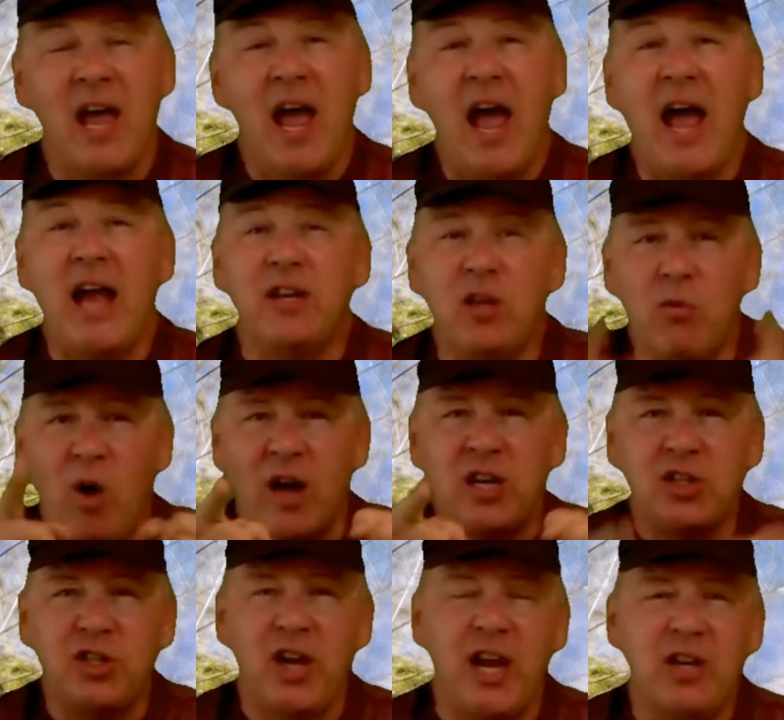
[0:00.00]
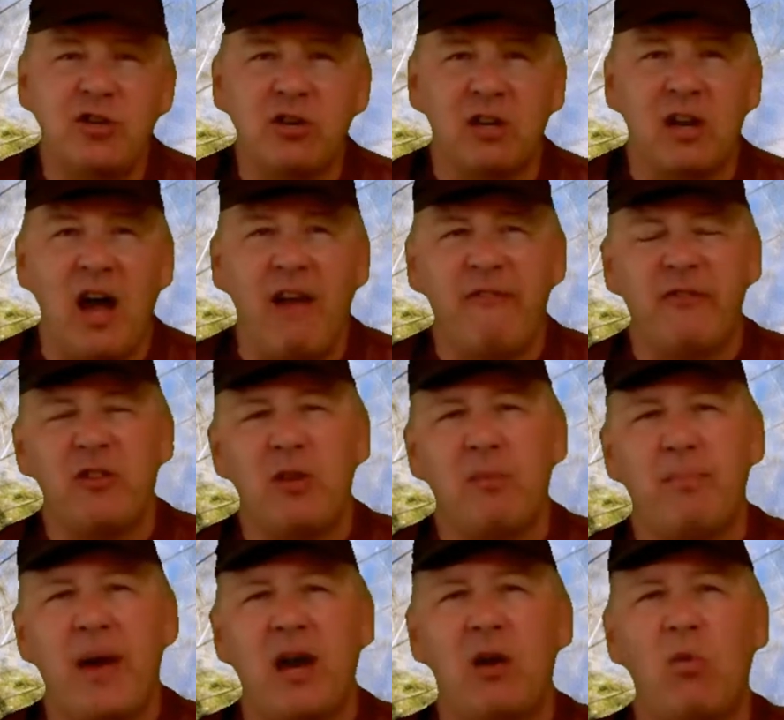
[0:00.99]
Hey, do you want to change your life for the
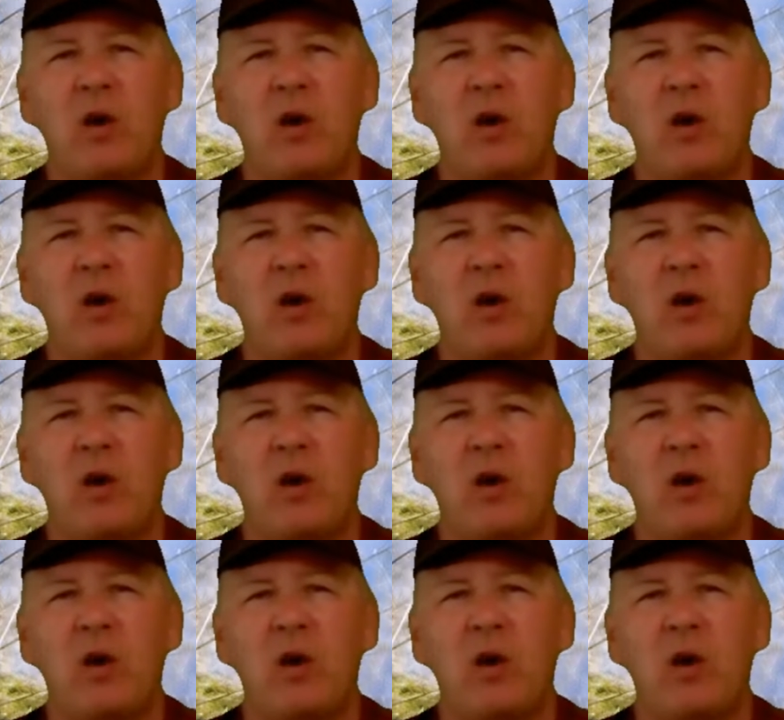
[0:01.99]
better?